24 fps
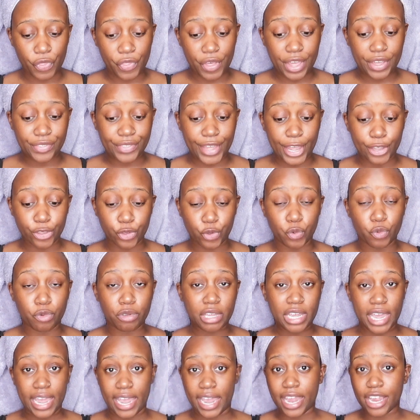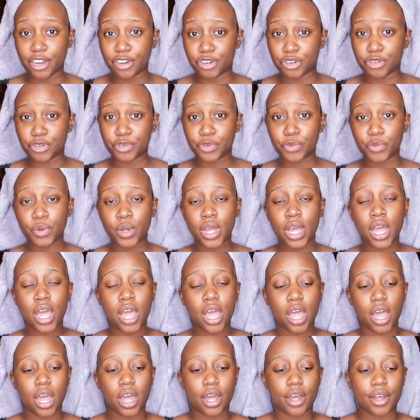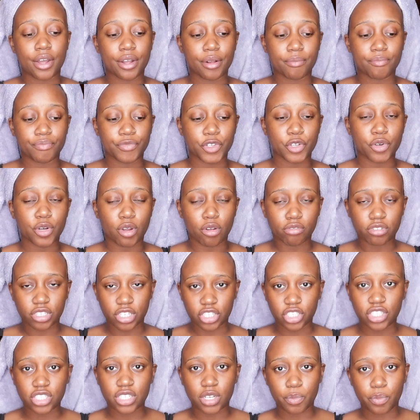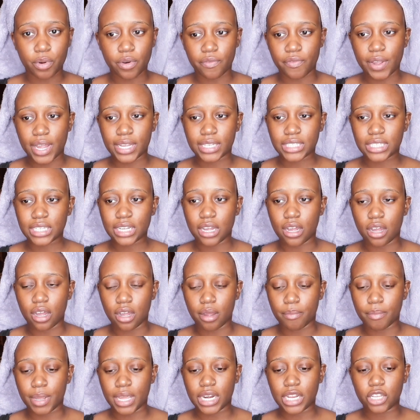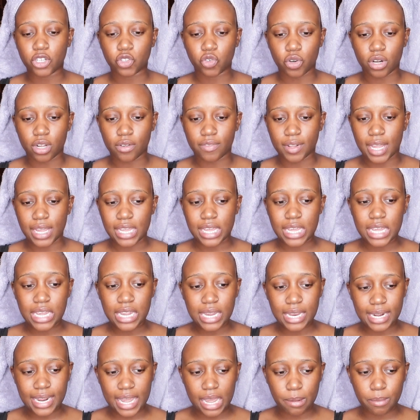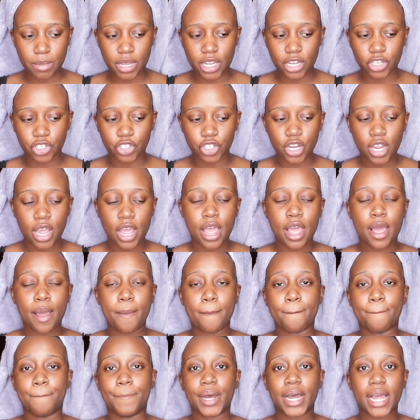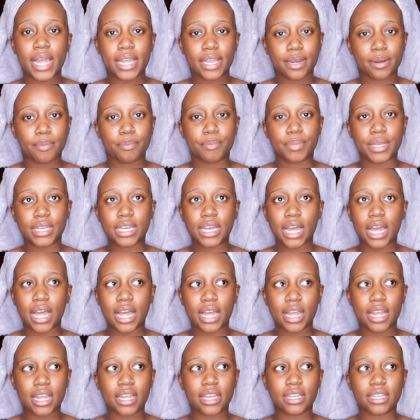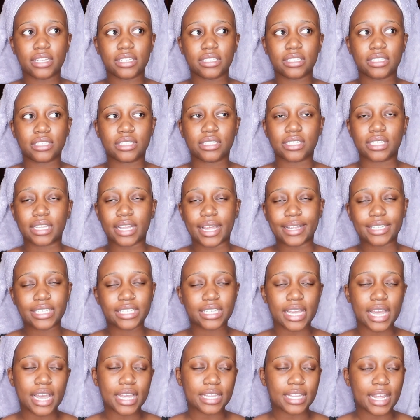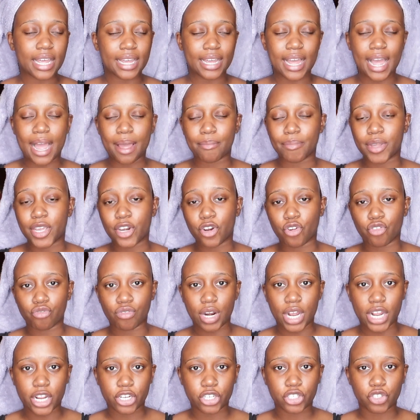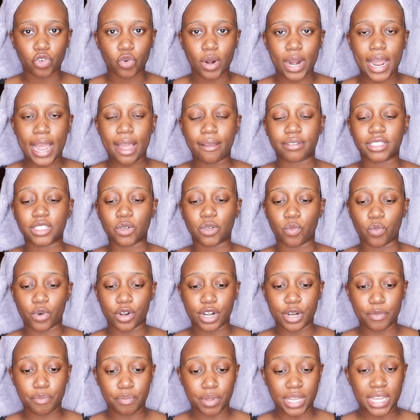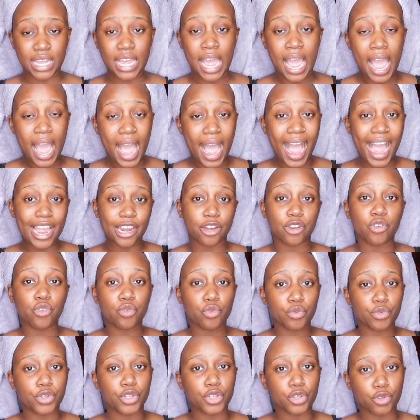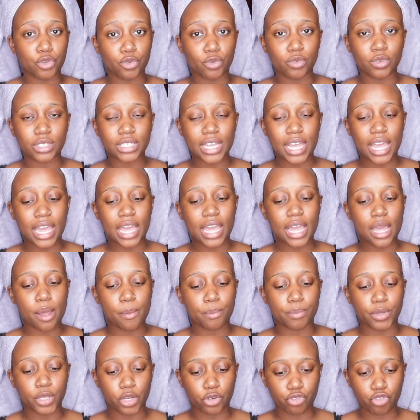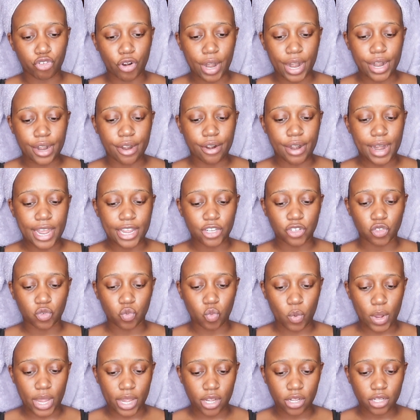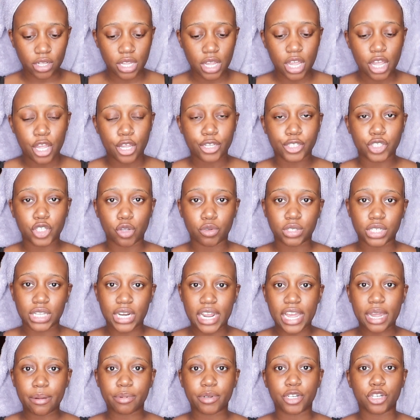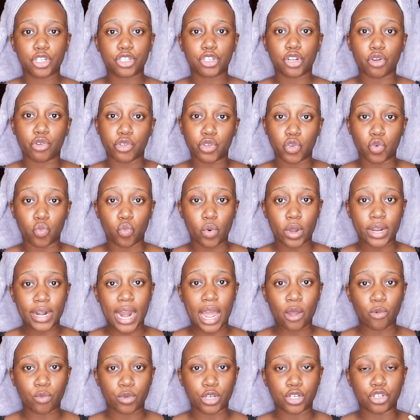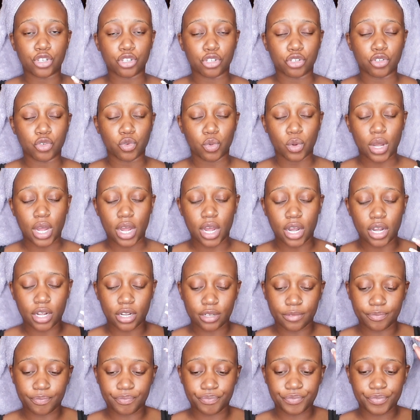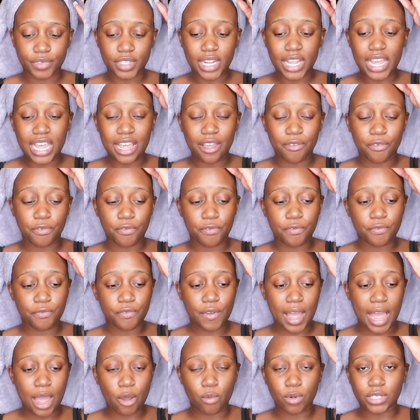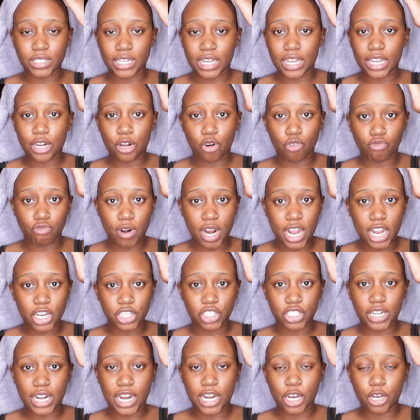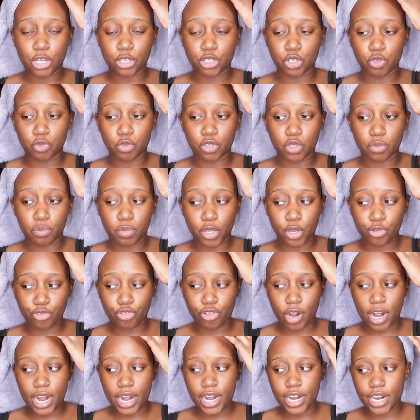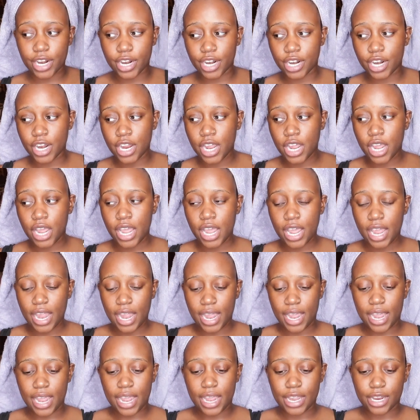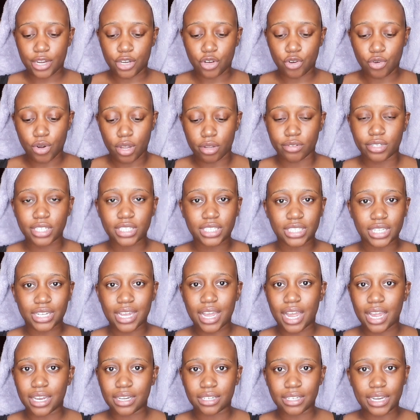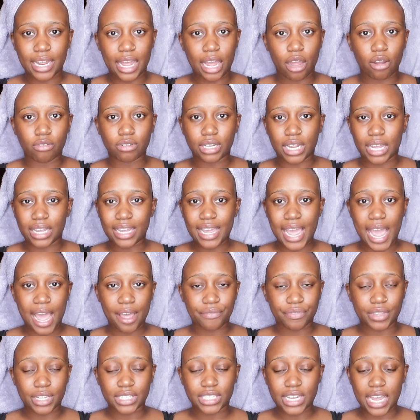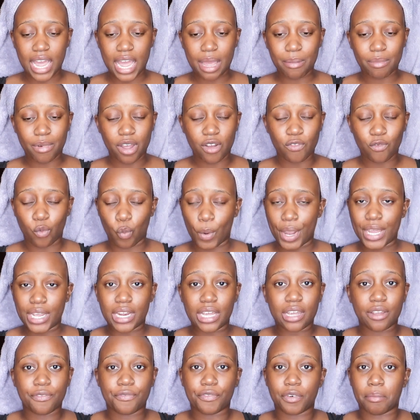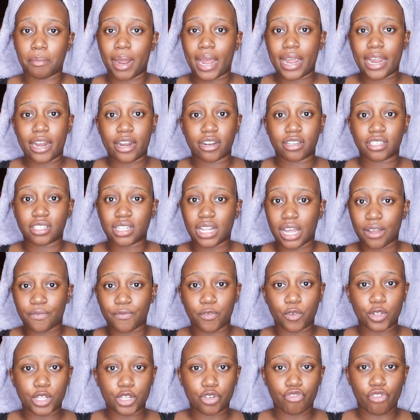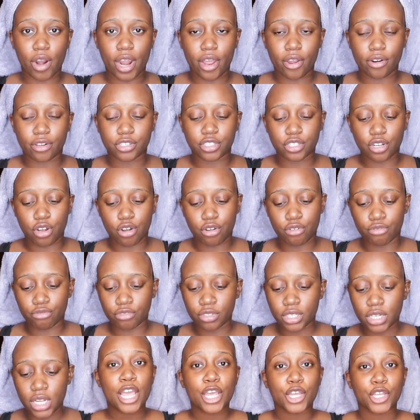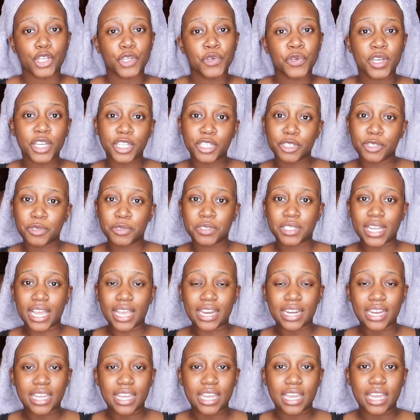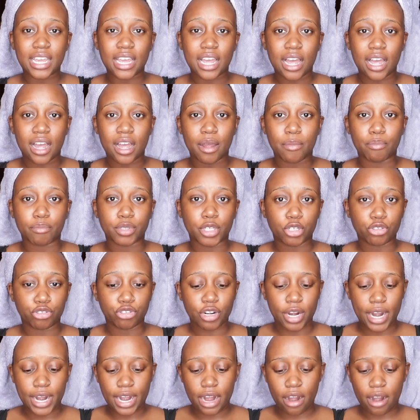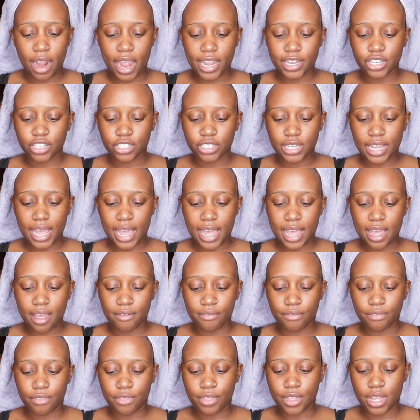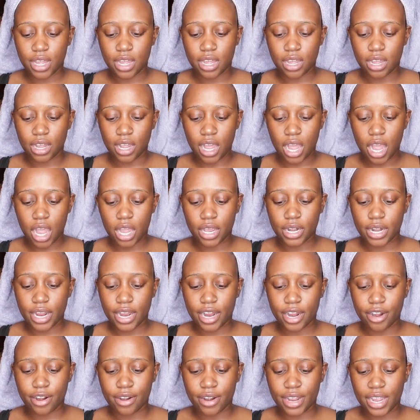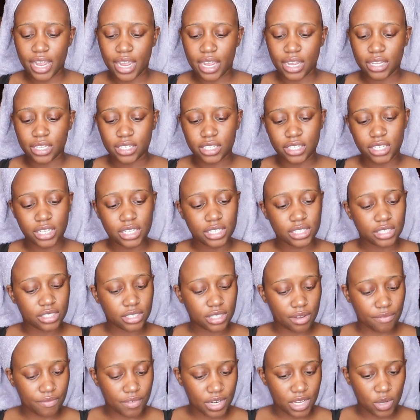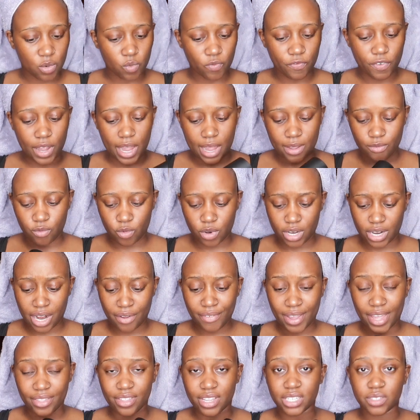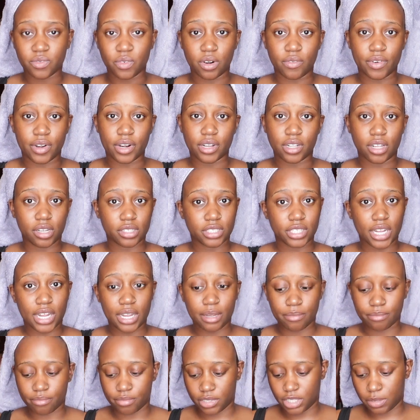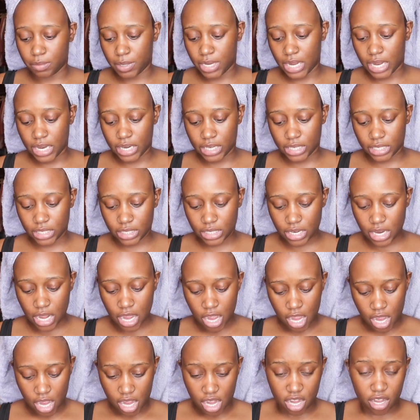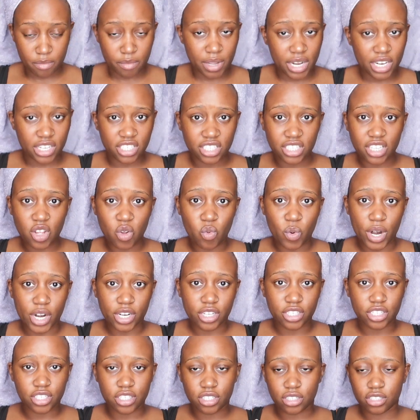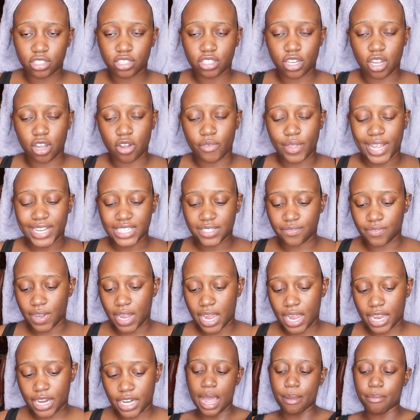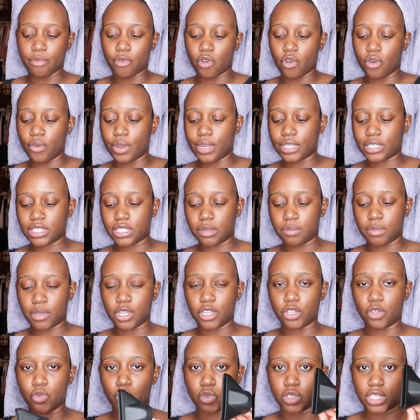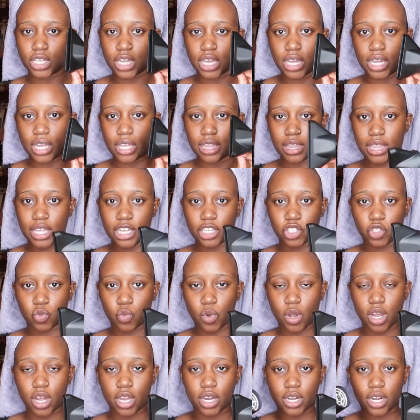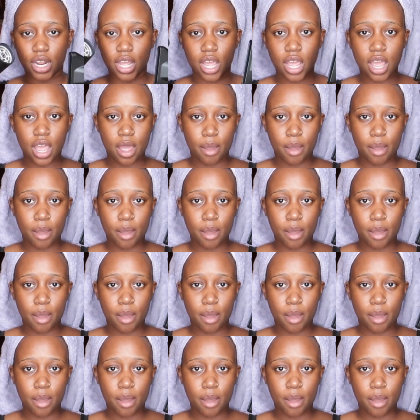thing that you can do, you know, just to prevent any sort of like heat damage. But because let's say like I'm in a rush or I have somewhere to be, I do use a blow dryer as well. So today I'm going to show you what I would do if I was like in a rush and I needed to use a blow dryer, and you know, just to cut down like half the time of waiting for my hair to like fully dry on its own. You could use any blow dryer. I just have the Conair 1875 one. I've had this for a very long time, to be honest, and it still works, so that's fine. I'm going to be using this one,